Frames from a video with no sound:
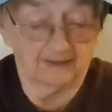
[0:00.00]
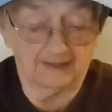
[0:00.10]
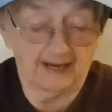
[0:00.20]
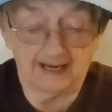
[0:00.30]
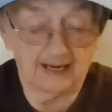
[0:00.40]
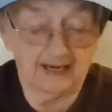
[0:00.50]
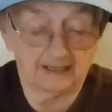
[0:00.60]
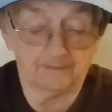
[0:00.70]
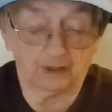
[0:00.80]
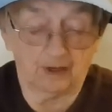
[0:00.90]

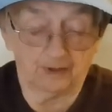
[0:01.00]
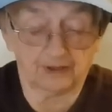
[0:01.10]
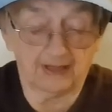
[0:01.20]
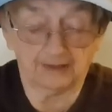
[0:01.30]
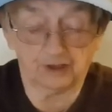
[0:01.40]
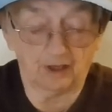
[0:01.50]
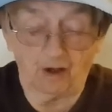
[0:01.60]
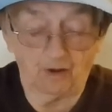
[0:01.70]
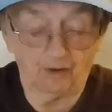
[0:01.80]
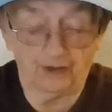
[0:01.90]
Because that's
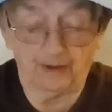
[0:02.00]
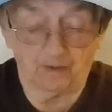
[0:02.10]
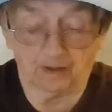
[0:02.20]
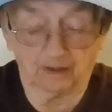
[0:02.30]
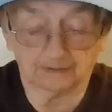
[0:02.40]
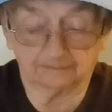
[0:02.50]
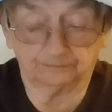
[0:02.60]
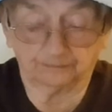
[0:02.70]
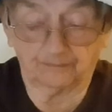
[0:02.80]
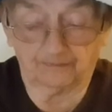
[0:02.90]
all they were.
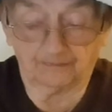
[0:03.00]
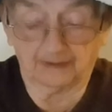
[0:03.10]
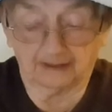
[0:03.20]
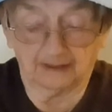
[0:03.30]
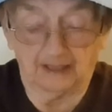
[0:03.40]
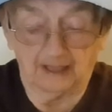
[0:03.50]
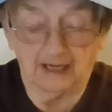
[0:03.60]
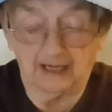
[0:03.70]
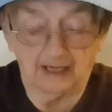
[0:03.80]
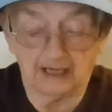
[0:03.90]

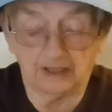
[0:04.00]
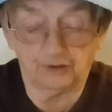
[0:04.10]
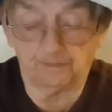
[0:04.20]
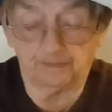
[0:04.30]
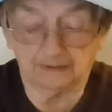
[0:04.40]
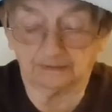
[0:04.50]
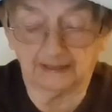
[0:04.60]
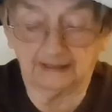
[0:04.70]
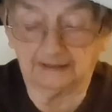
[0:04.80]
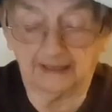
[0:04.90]
Each
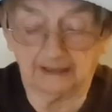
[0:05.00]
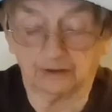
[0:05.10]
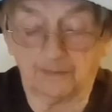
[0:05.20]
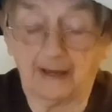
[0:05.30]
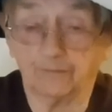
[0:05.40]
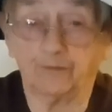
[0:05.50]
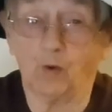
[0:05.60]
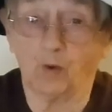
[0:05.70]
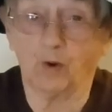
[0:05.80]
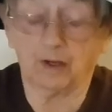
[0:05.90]
building held about
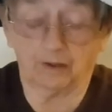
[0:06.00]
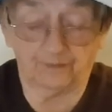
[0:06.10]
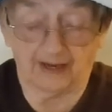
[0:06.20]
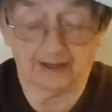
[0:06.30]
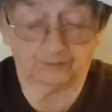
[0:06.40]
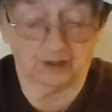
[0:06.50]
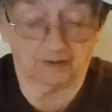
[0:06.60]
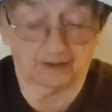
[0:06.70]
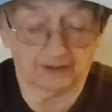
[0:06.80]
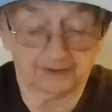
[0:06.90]
4 or 5
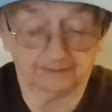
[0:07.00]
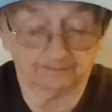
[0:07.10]
cars.